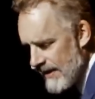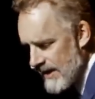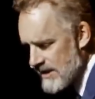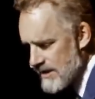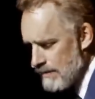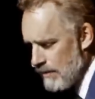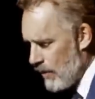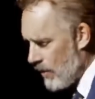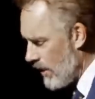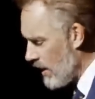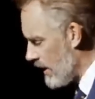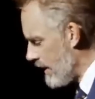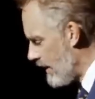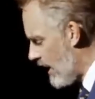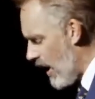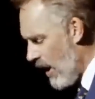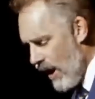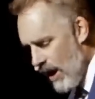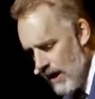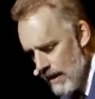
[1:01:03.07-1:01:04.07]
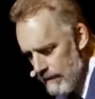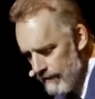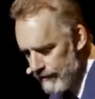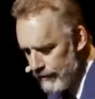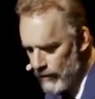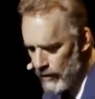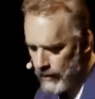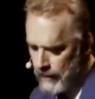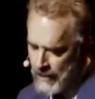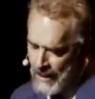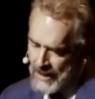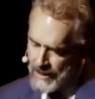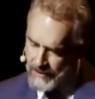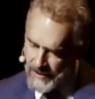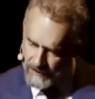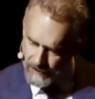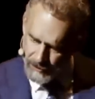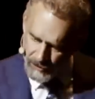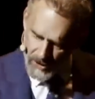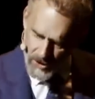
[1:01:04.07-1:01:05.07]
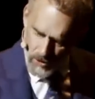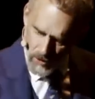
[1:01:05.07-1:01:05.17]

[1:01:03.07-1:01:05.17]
that's more harmful than for